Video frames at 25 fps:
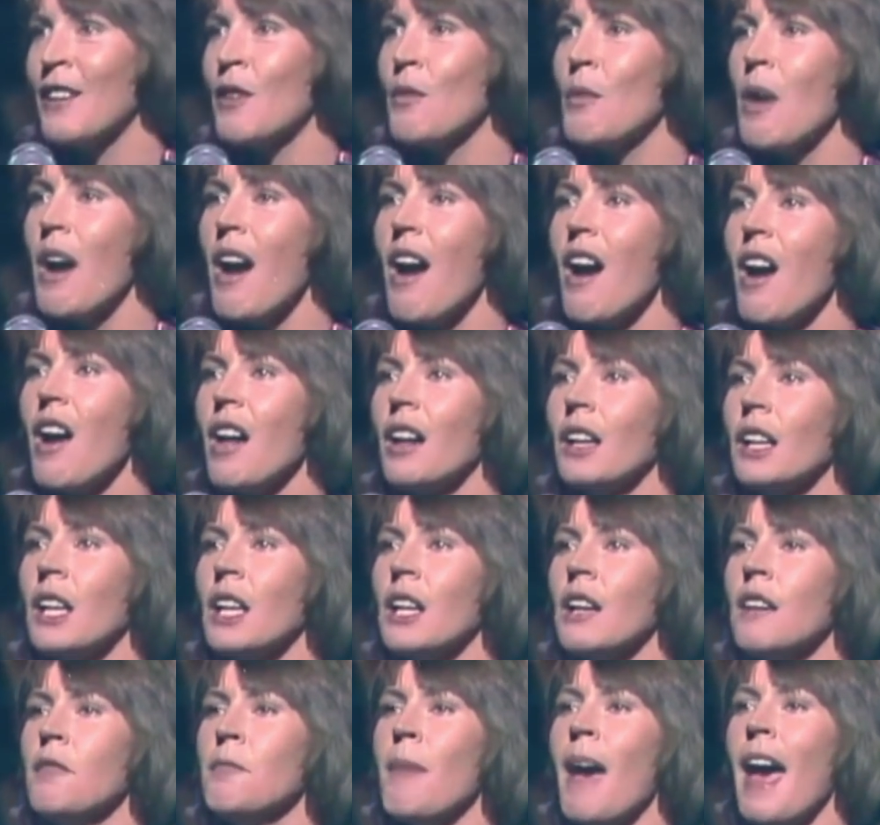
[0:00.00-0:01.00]
to Helen
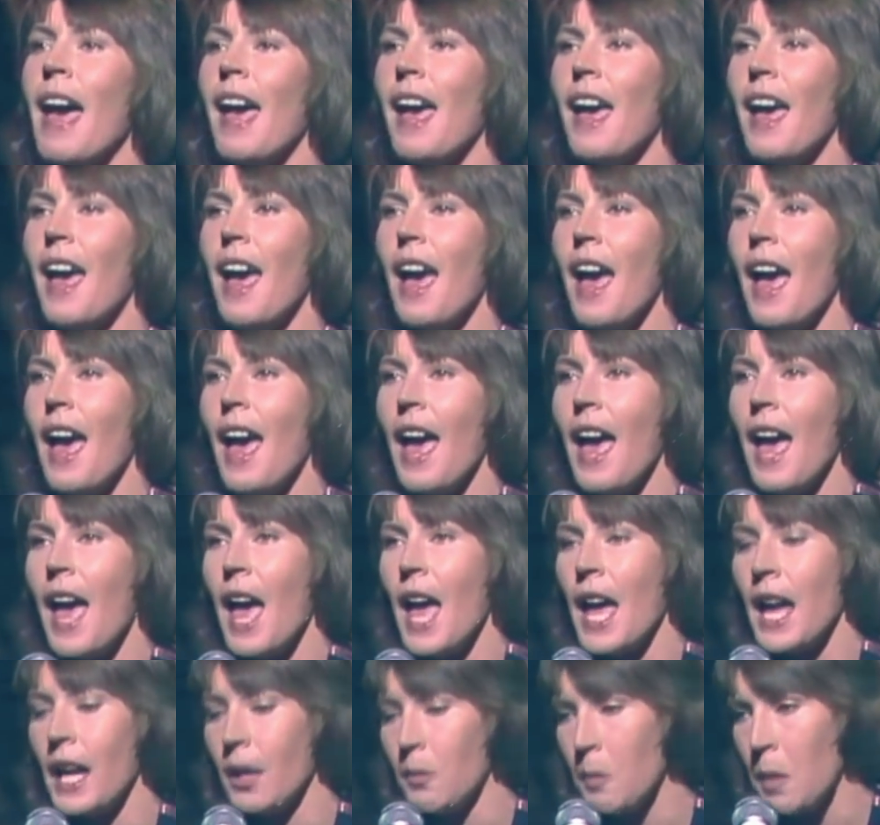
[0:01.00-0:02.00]
when I was
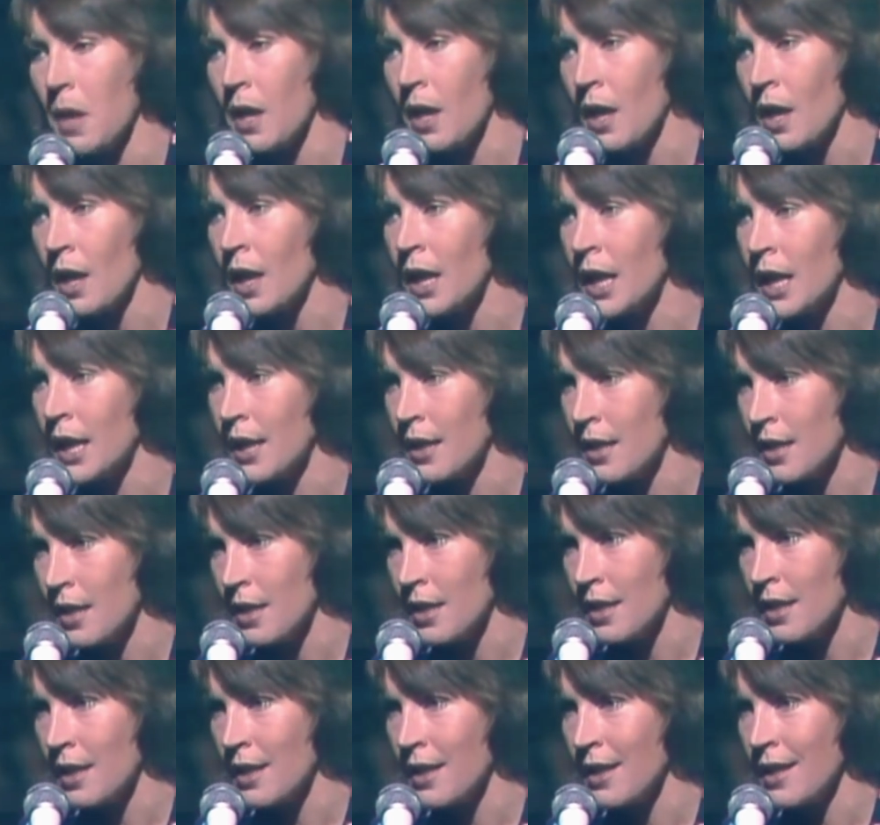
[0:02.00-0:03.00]
ten
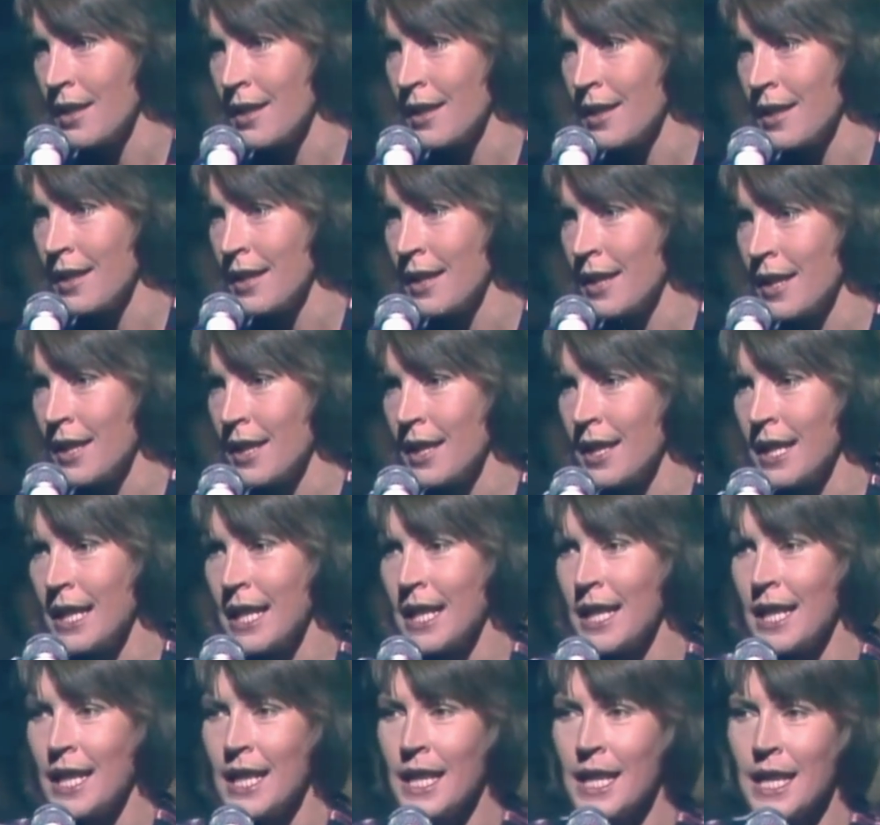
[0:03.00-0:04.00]
and stayed that
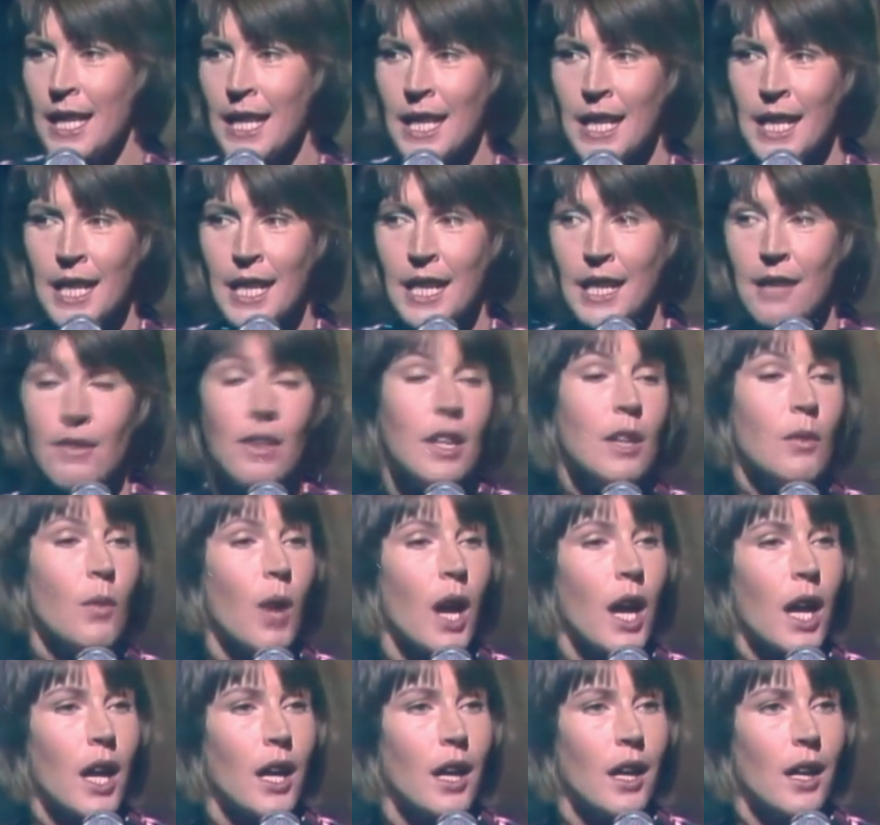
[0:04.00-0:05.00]
way until she
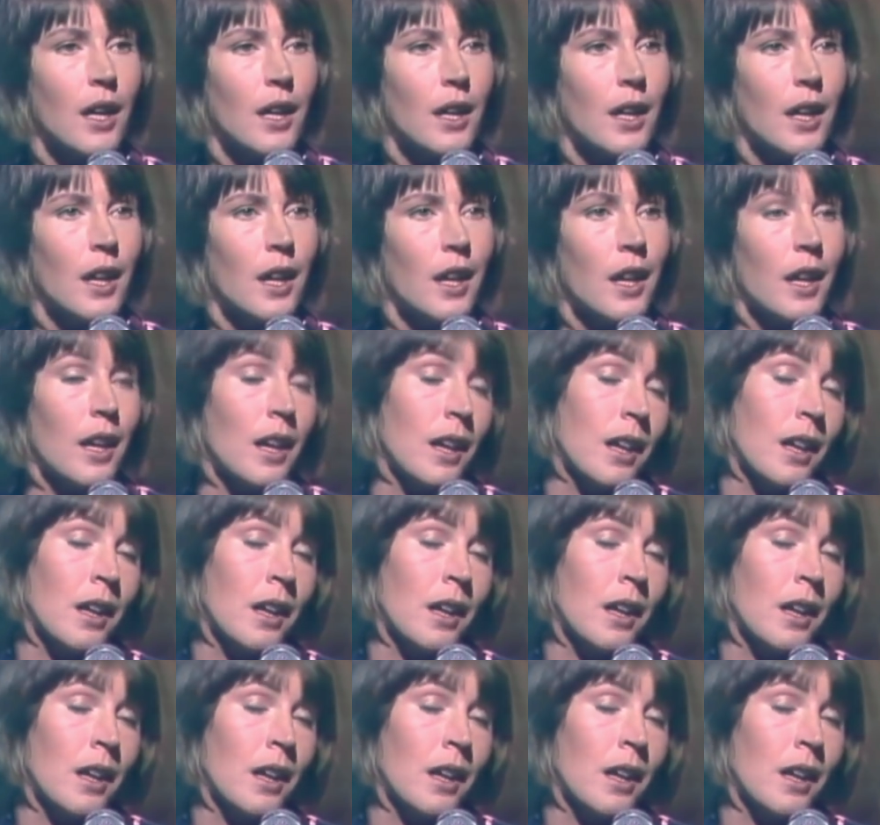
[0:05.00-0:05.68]
went off and